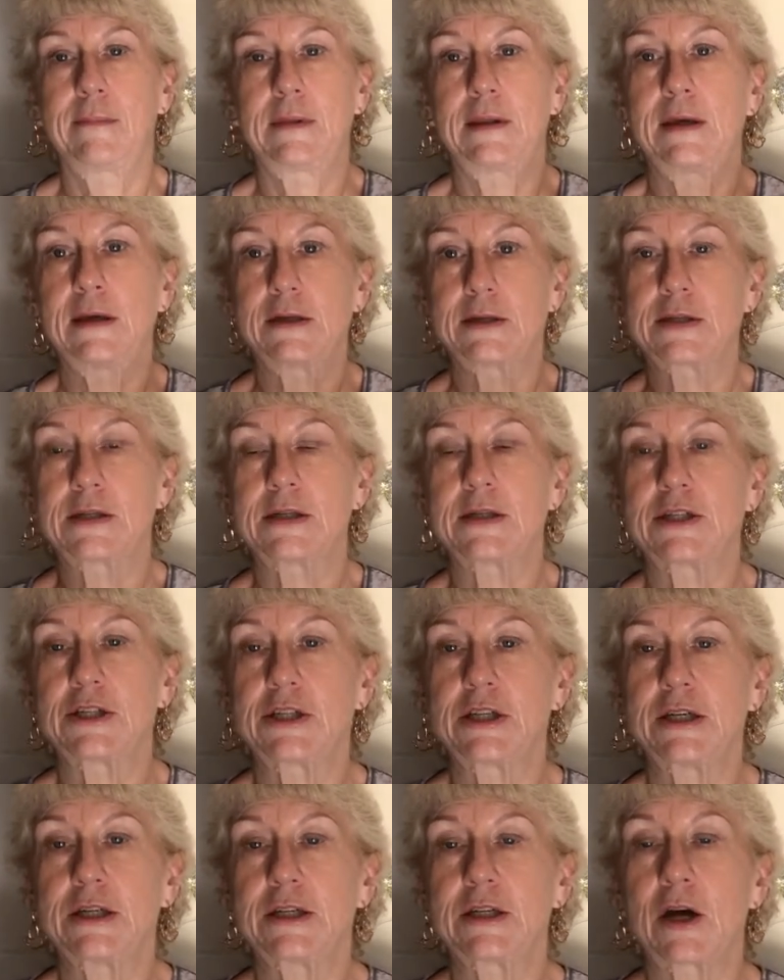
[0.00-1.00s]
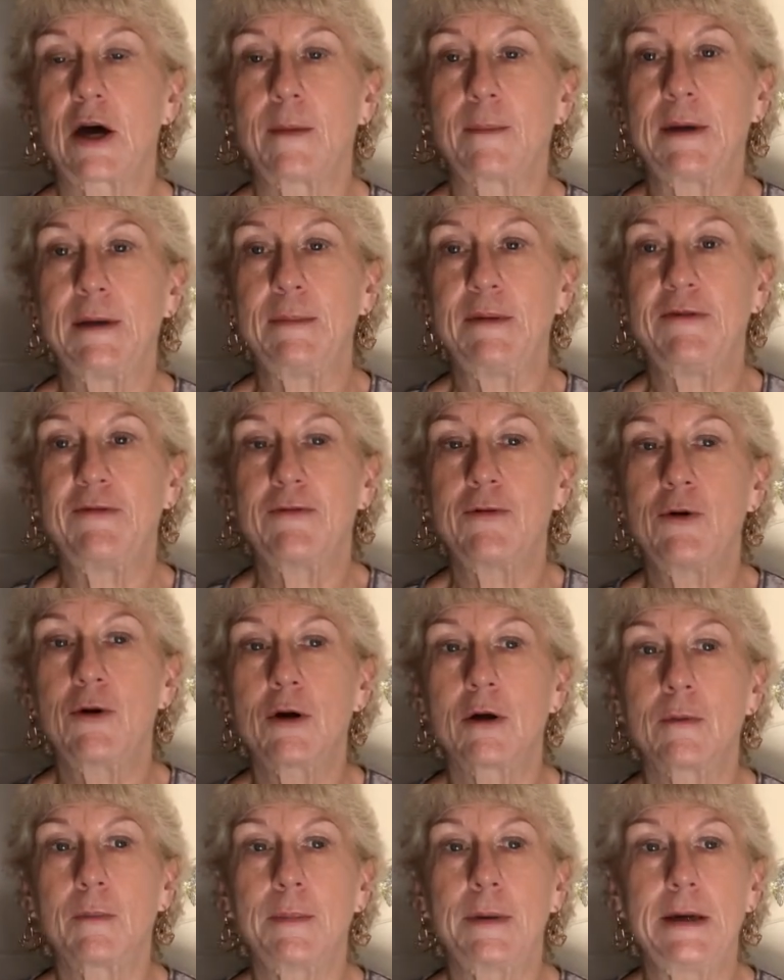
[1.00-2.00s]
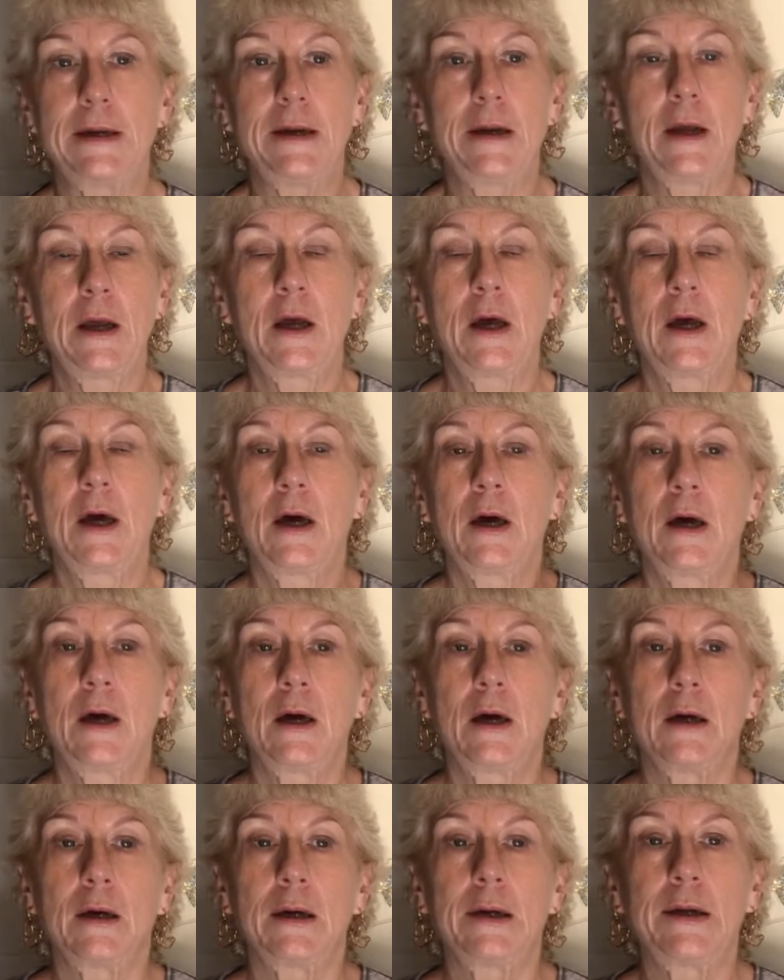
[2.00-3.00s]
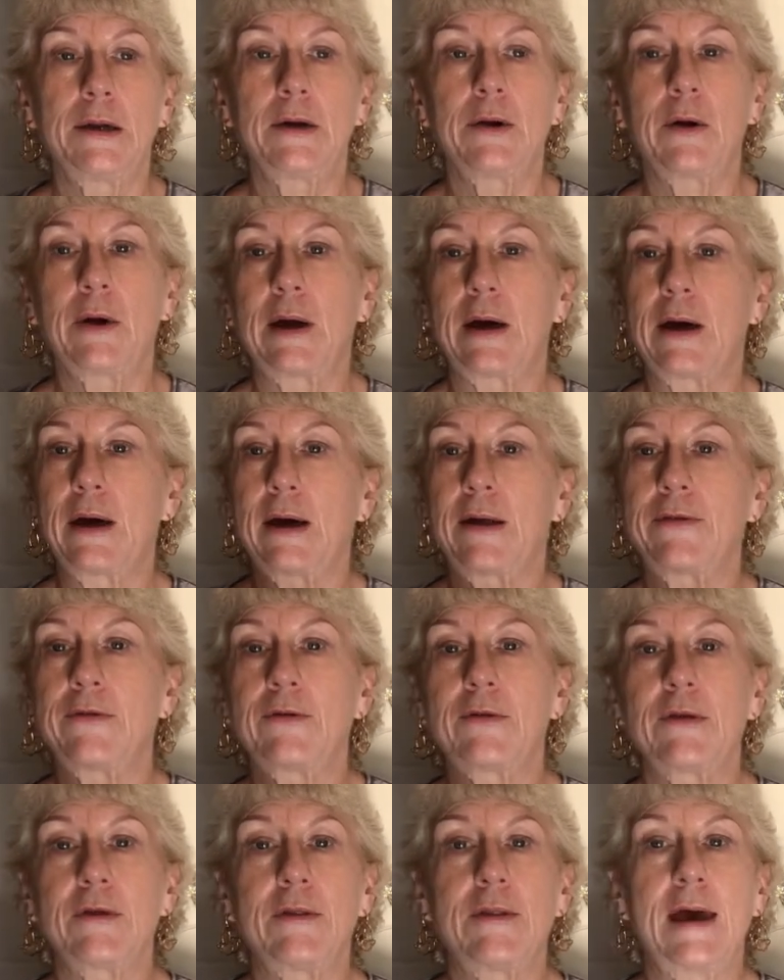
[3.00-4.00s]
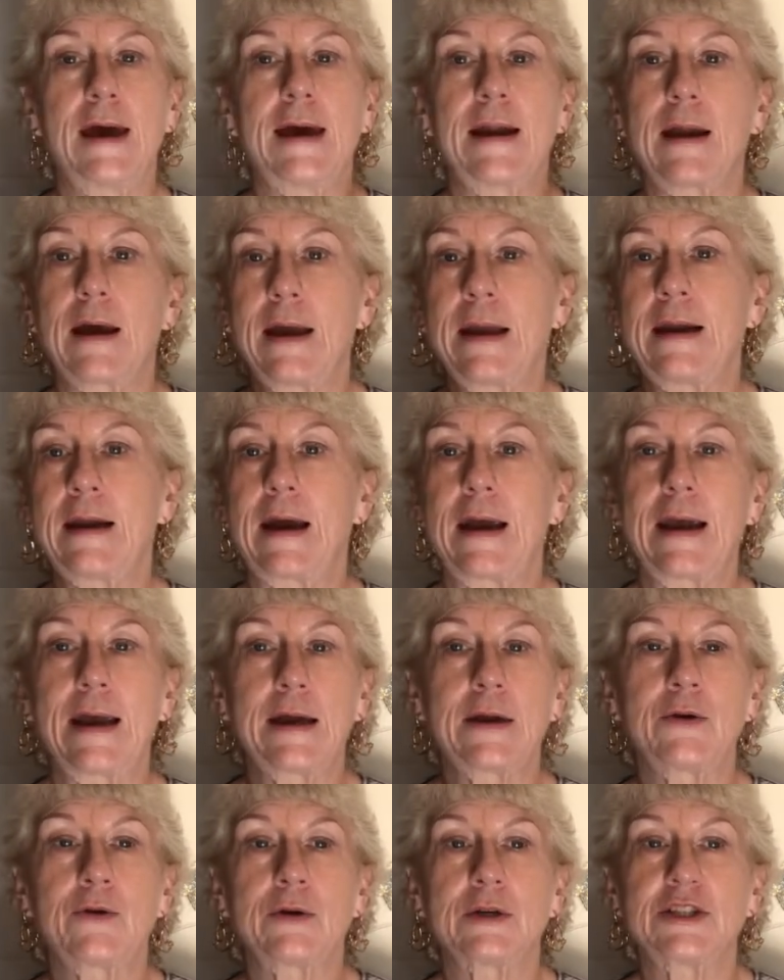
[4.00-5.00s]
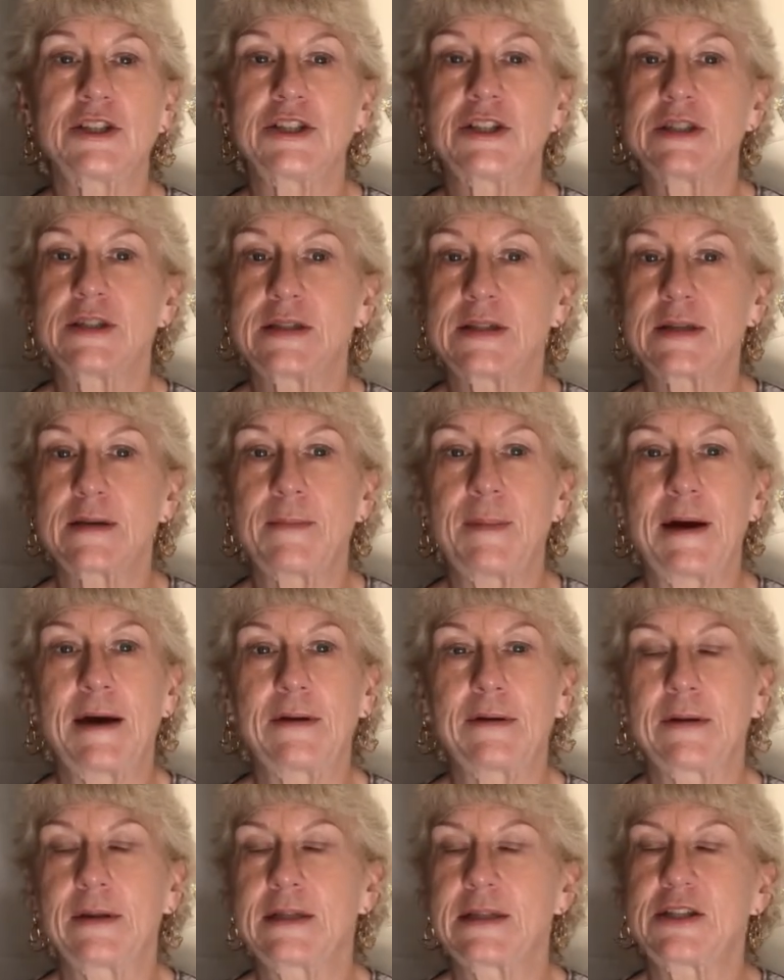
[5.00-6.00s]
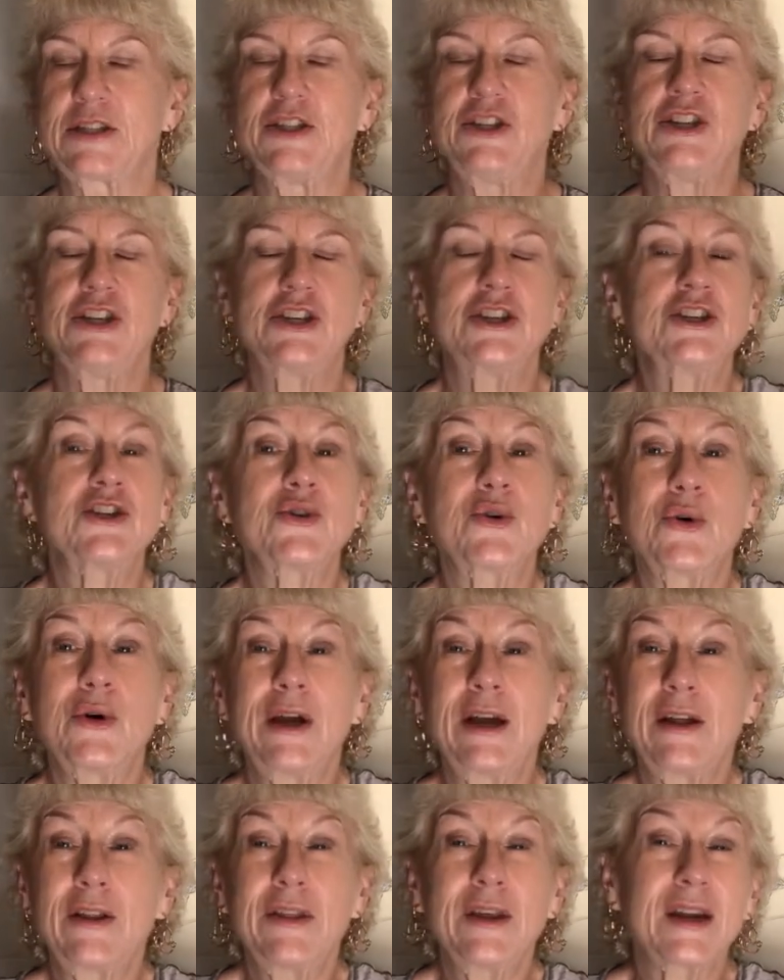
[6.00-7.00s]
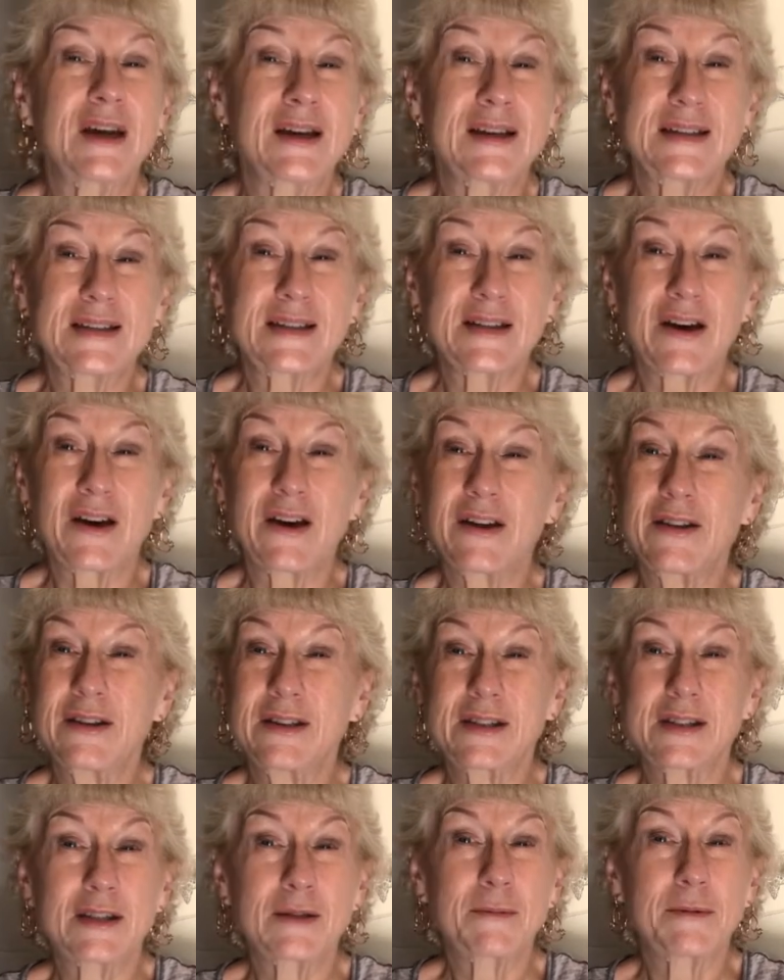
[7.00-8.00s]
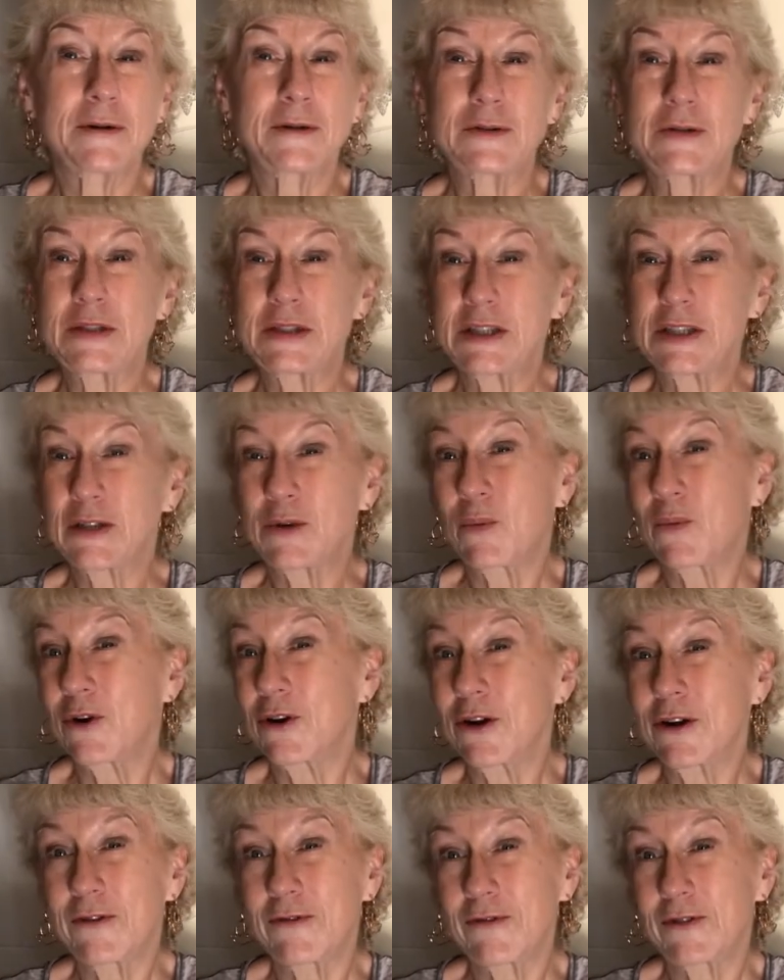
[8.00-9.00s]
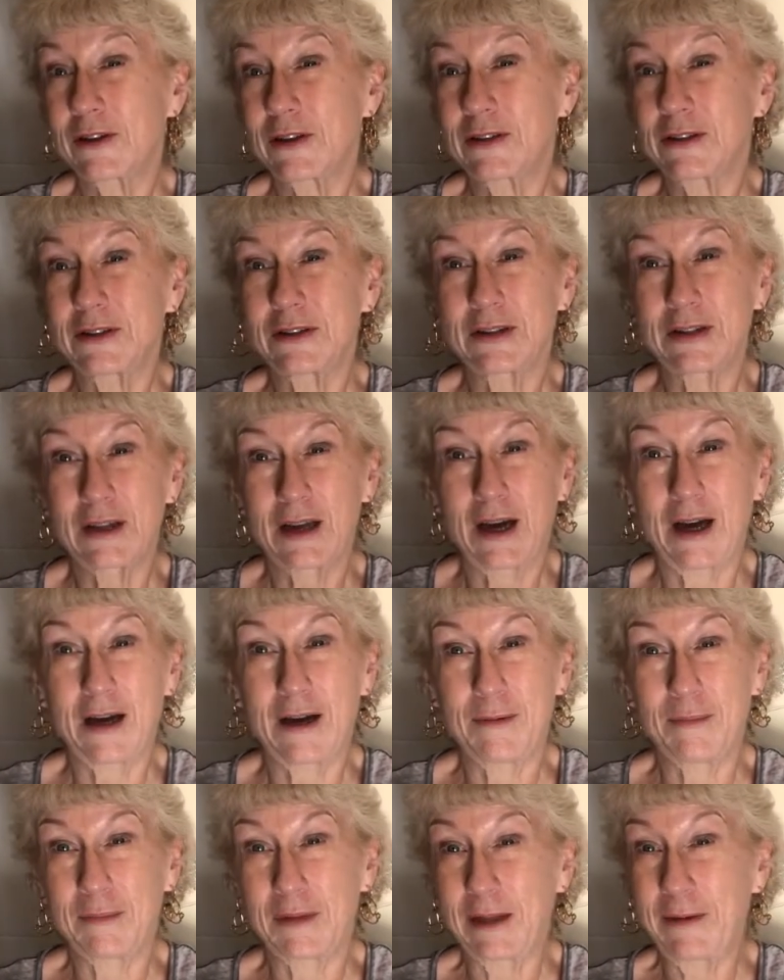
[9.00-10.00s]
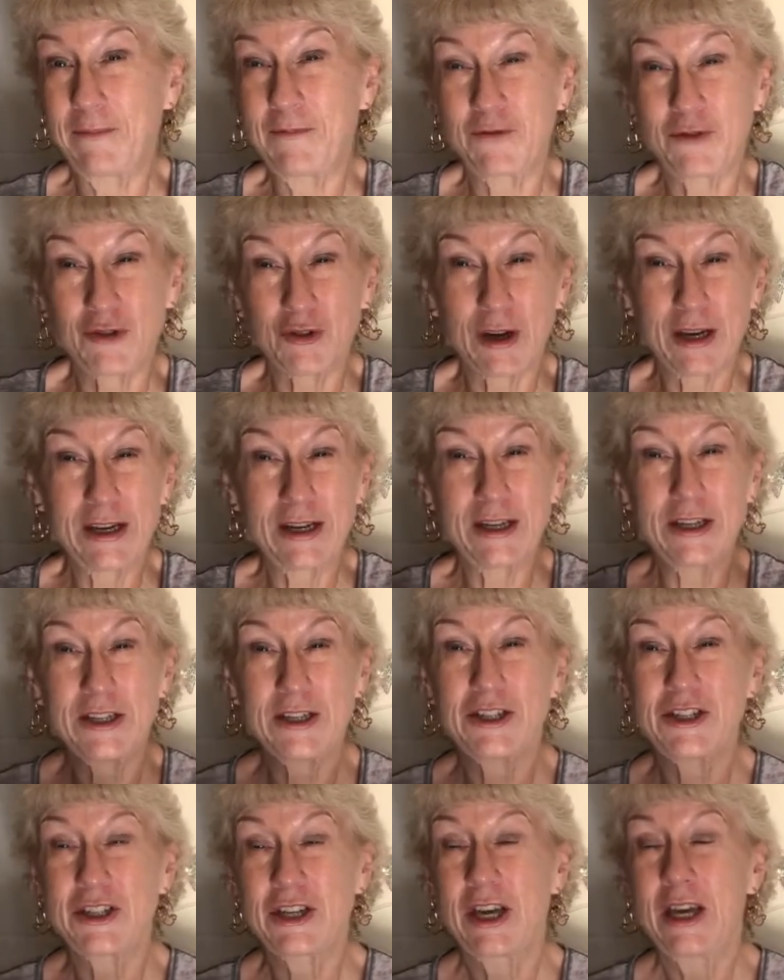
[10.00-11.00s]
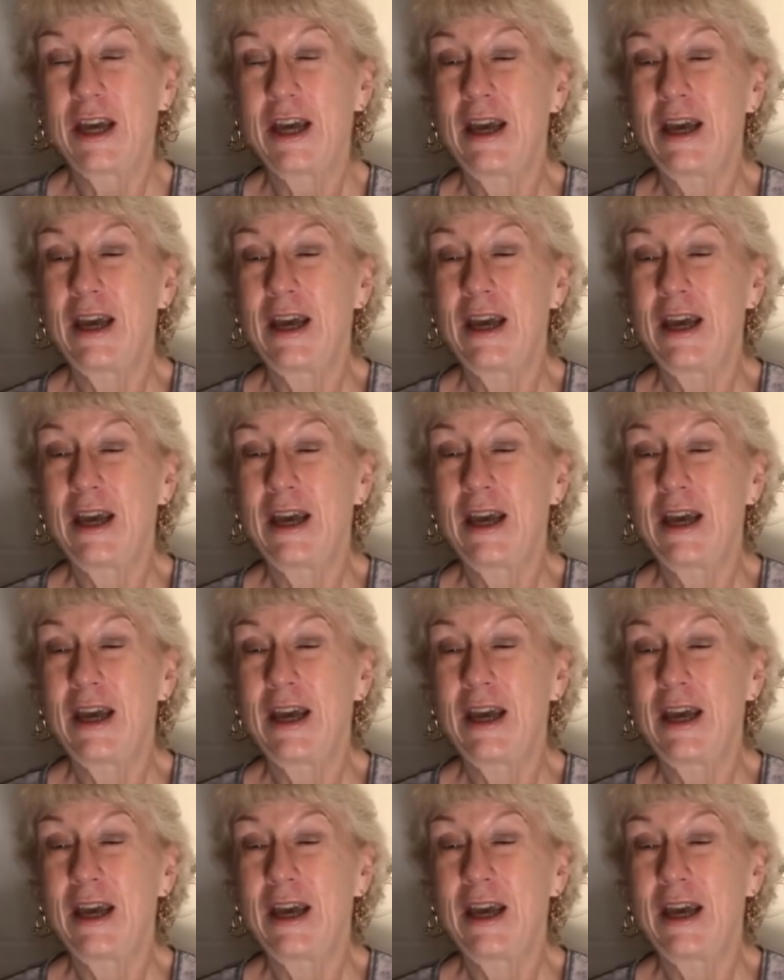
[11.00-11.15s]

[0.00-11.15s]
things that she had taught me before, but you know, other than that, and I had questions about this ginger oil that I saw that's supposed to work for um, lymph drainage,